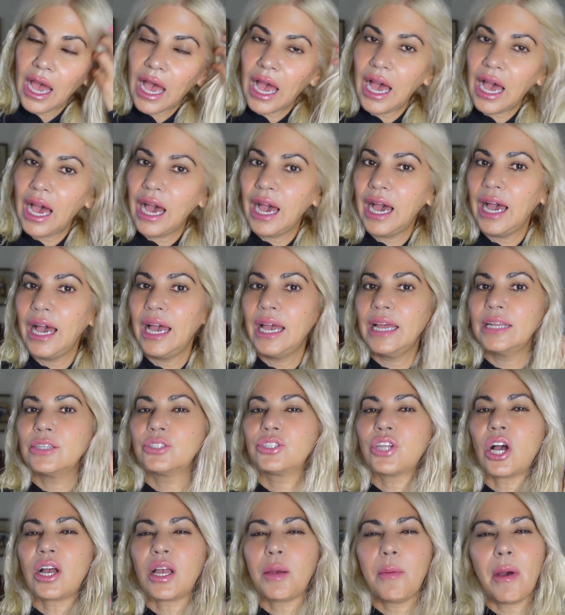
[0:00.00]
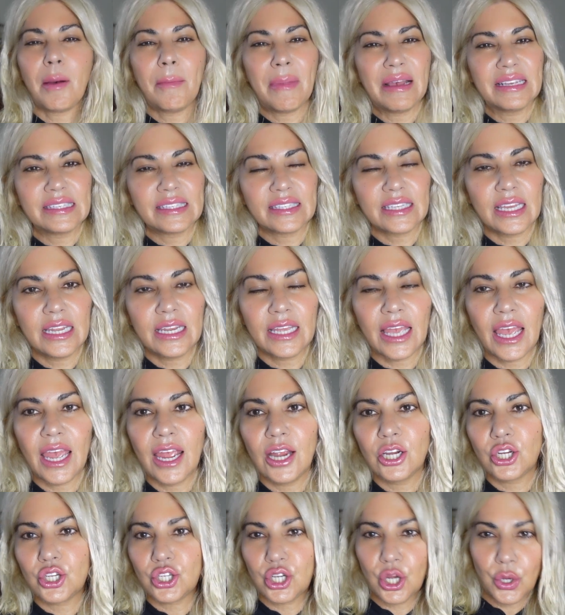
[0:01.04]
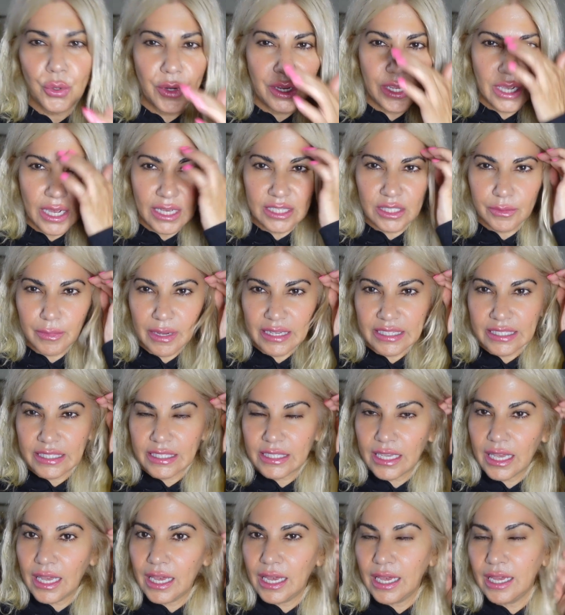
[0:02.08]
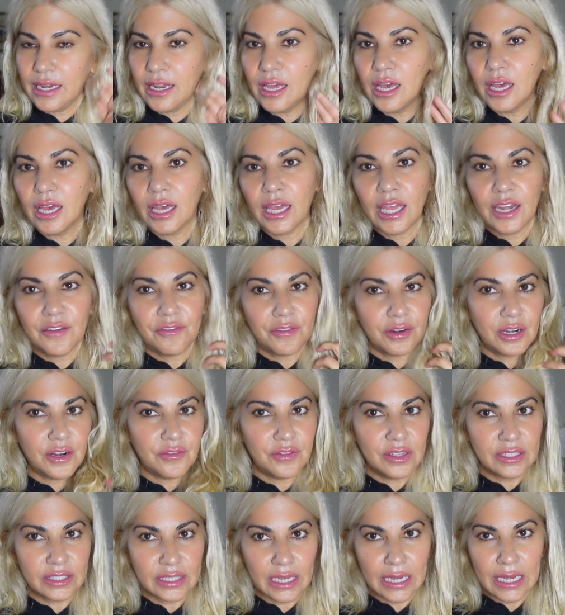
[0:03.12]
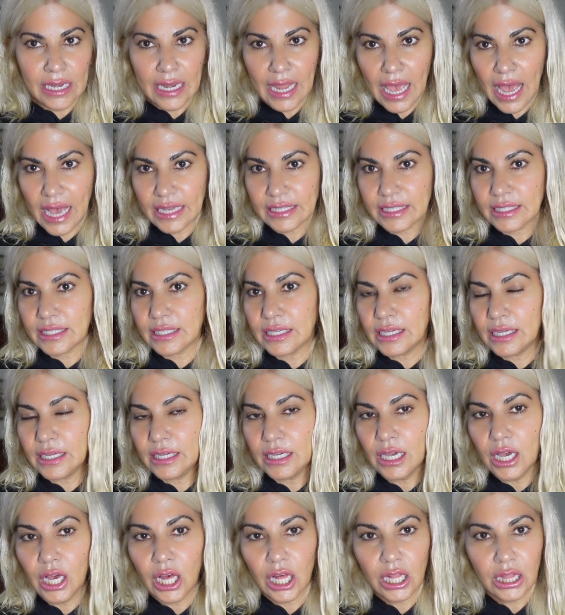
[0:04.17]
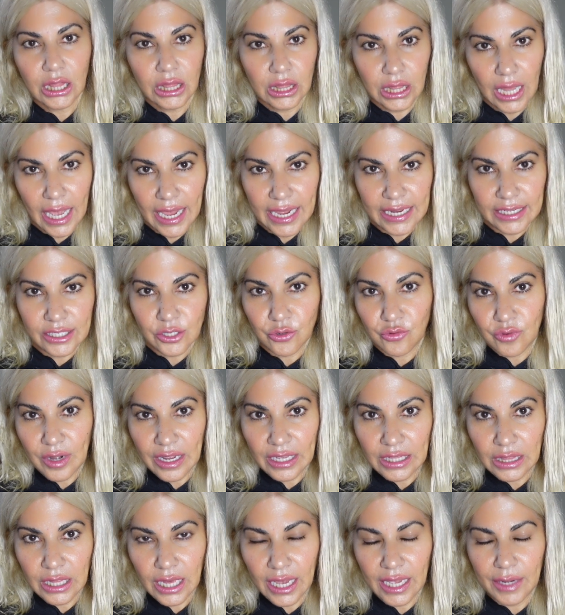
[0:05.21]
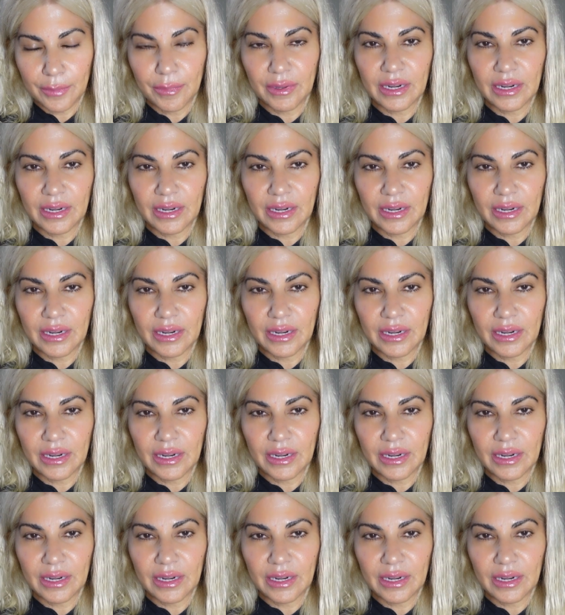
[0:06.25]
and talk about my skincare, show you guys my skin in front of this nasty light, ring light.